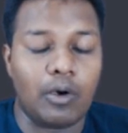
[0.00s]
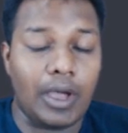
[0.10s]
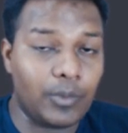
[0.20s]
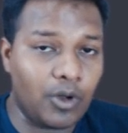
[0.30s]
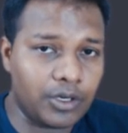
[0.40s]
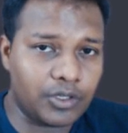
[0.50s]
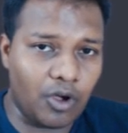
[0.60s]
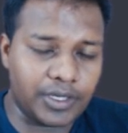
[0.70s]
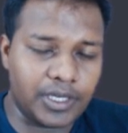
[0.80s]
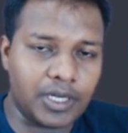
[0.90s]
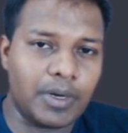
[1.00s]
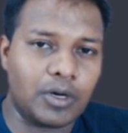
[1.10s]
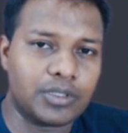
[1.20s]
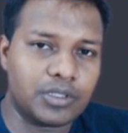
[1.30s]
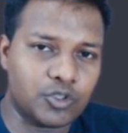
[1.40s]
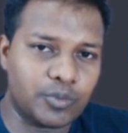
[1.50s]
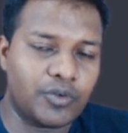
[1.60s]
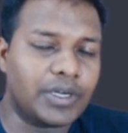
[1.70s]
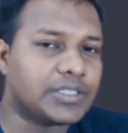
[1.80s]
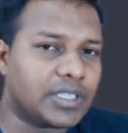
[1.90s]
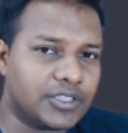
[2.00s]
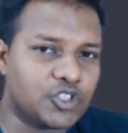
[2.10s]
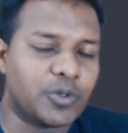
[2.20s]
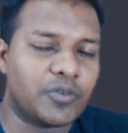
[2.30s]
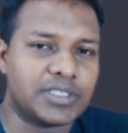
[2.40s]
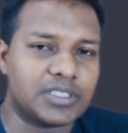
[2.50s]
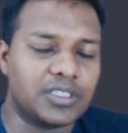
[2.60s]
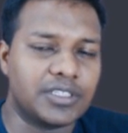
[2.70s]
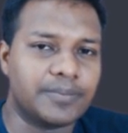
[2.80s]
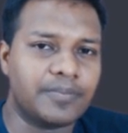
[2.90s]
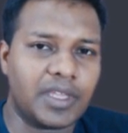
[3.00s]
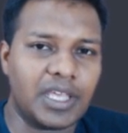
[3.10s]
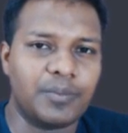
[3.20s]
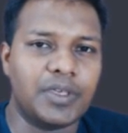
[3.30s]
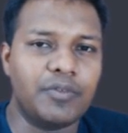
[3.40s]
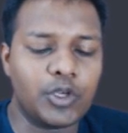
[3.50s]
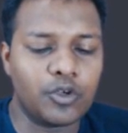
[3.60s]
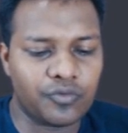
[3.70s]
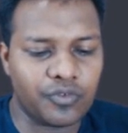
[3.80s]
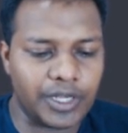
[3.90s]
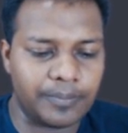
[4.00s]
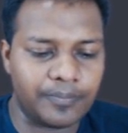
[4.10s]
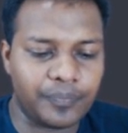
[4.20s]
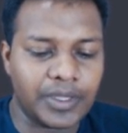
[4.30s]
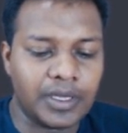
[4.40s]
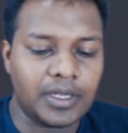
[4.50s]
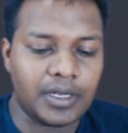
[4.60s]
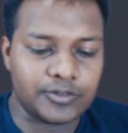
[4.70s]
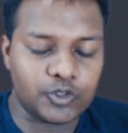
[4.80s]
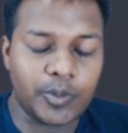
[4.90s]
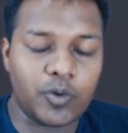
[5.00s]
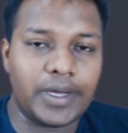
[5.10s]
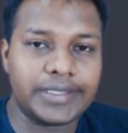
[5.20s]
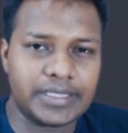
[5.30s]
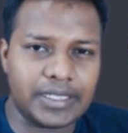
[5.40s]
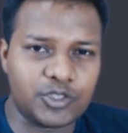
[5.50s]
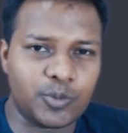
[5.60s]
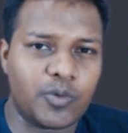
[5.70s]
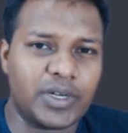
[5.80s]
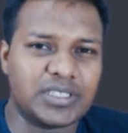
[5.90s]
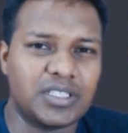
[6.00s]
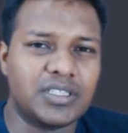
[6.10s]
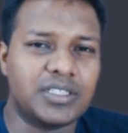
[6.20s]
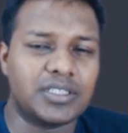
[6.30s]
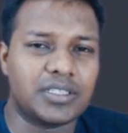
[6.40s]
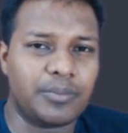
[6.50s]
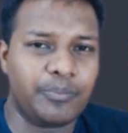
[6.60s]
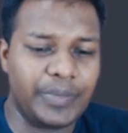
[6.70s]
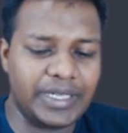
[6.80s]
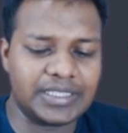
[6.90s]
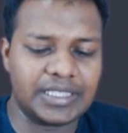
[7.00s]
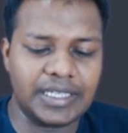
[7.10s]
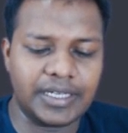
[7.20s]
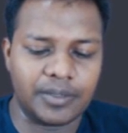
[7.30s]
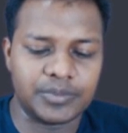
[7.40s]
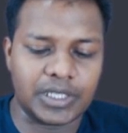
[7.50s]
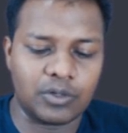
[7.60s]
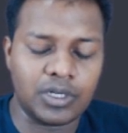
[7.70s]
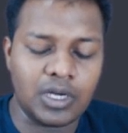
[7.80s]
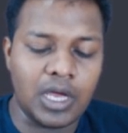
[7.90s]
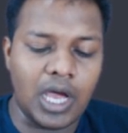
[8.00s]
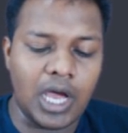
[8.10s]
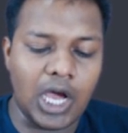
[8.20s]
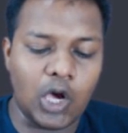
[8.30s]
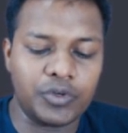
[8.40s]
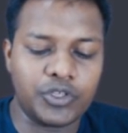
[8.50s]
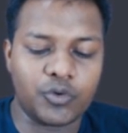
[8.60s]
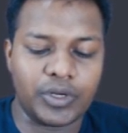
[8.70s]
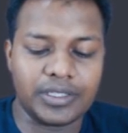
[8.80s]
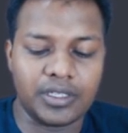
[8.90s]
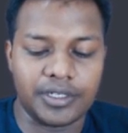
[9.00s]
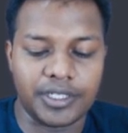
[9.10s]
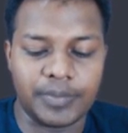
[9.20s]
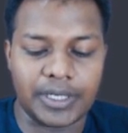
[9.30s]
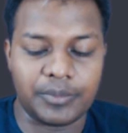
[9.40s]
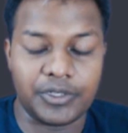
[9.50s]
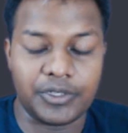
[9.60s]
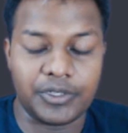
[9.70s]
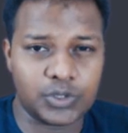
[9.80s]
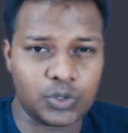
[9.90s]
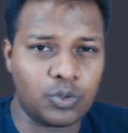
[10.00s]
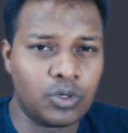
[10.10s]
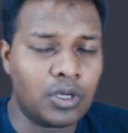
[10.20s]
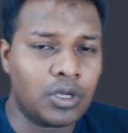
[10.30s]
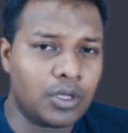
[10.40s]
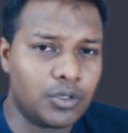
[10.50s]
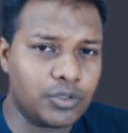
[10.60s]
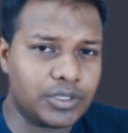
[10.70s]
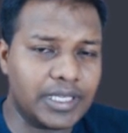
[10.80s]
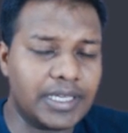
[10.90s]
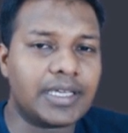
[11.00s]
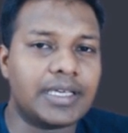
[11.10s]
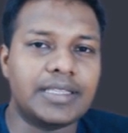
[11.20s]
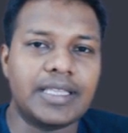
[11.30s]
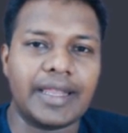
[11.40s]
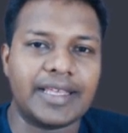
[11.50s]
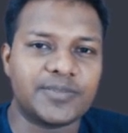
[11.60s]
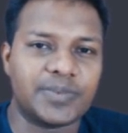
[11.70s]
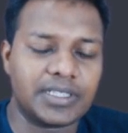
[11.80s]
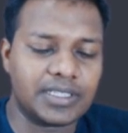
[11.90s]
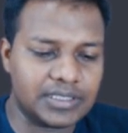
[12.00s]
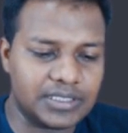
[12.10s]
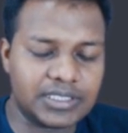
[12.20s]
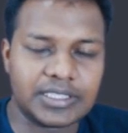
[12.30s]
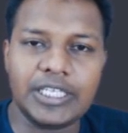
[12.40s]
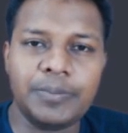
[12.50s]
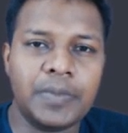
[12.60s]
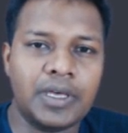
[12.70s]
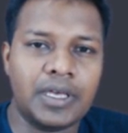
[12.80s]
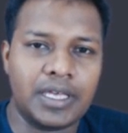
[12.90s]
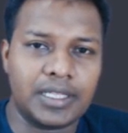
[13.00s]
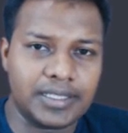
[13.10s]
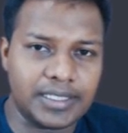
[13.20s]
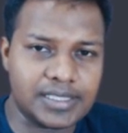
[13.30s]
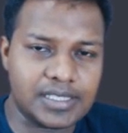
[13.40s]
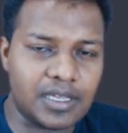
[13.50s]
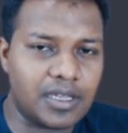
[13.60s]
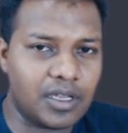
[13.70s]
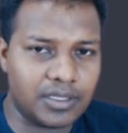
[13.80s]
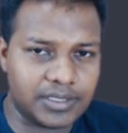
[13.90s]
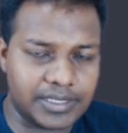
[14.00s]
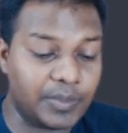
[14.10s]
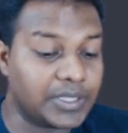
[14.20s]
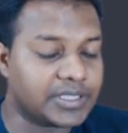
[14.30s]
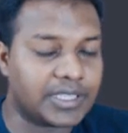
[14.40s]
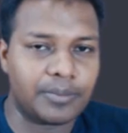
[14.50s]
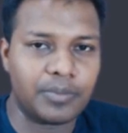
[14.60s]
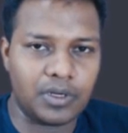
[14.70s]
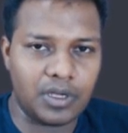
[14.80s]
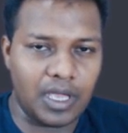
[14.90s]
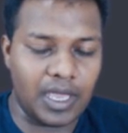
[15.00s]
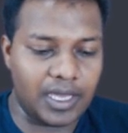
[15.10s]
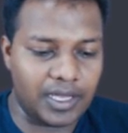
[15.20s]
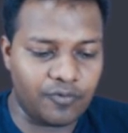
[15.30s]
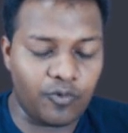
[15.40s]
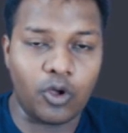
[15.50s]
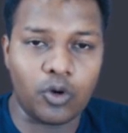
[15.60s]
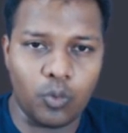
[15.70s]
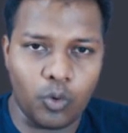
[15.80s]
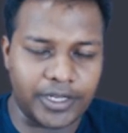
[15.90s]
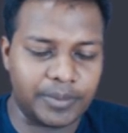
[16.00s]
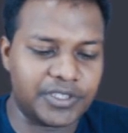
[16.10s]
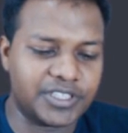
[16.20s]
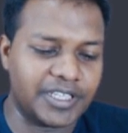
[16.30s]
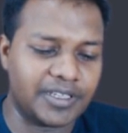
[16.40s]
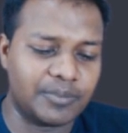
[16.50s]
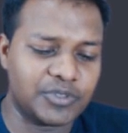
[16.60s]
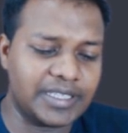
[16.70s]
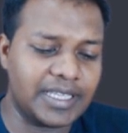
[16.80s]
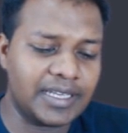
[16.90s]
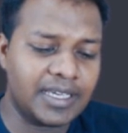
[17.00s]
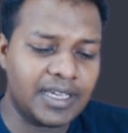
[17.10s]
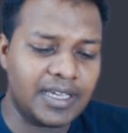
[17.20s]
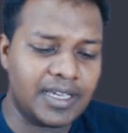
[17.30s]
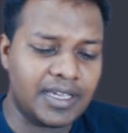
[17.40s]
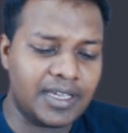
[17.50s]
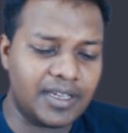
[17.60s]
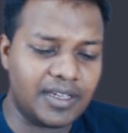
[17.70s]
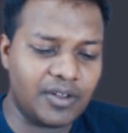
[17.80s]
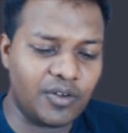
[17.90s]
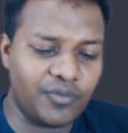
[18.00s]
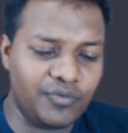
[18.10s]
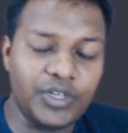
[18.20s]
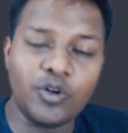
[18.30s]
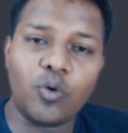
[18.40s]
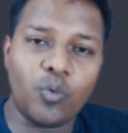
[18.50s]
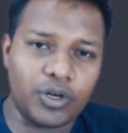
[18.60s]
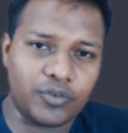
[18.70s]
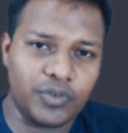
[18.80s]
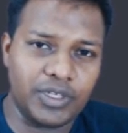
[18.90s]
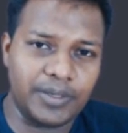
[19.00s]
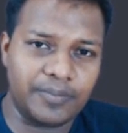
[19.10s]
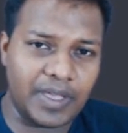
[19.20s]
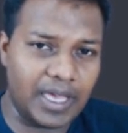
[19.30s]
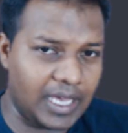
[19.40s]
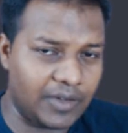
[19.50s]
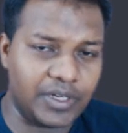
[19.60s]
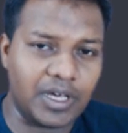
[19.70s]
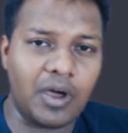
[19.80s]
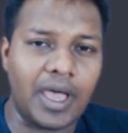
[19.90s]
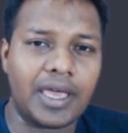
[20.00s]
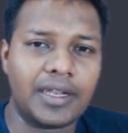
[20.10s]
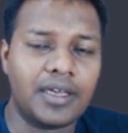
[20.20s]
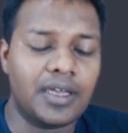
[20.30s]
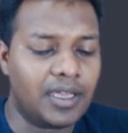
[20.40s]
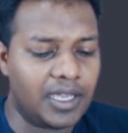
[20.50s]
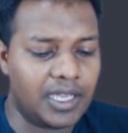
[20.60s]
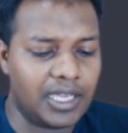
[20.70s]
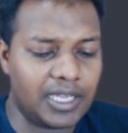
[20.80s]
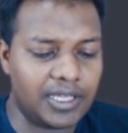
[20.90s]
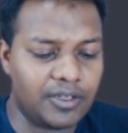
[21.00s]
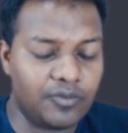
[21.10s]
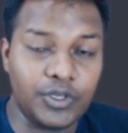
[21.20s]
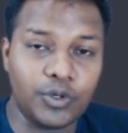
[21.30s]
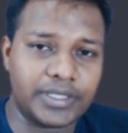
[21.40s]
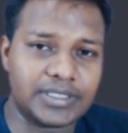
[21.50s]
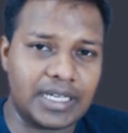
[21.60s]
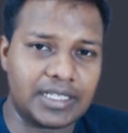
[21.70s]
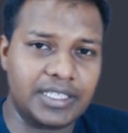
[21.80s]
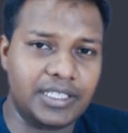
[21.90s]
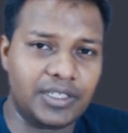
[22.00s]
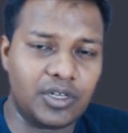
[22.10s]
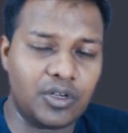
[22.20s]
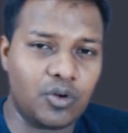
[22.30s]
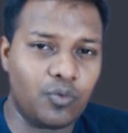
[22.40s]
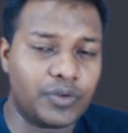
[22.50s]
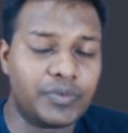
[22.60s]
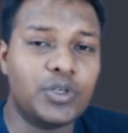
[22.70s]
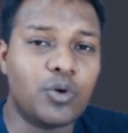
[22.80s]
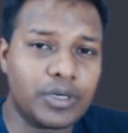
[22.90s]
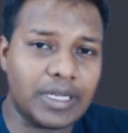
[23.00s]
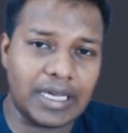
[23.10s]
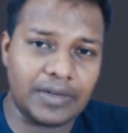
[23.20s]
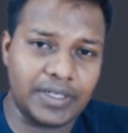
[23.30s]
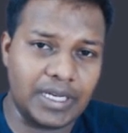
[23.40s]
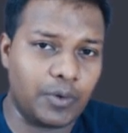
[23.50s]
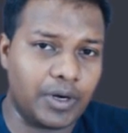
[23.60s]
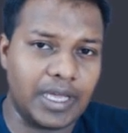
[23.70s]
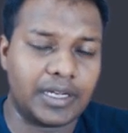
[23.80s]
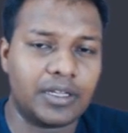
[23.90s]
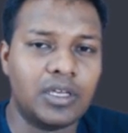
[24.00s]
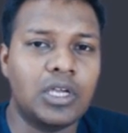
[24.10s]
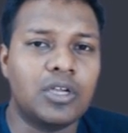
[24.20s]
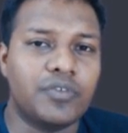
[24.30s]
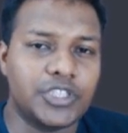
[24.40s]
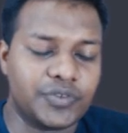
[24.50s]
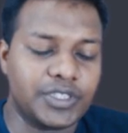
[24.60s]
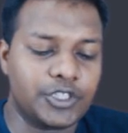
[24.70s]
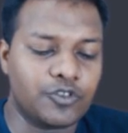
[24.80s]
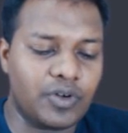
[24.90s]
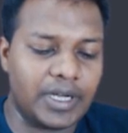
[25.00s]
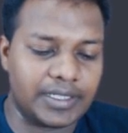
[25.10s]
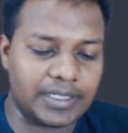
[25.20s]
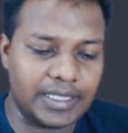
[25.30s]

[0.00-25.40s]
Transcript: Now, I'm not talking about supervised, unsupervised learning. I'm giving you a frame. Now, supervised, unsupervised learning basically comes out how we train the learning parameter. So don't think in that aspect, just keep this step by step and follow what I'm saying. I'm saying that we know what we have in our hand, and we know exactly what we don't have in our hand, which we need to find.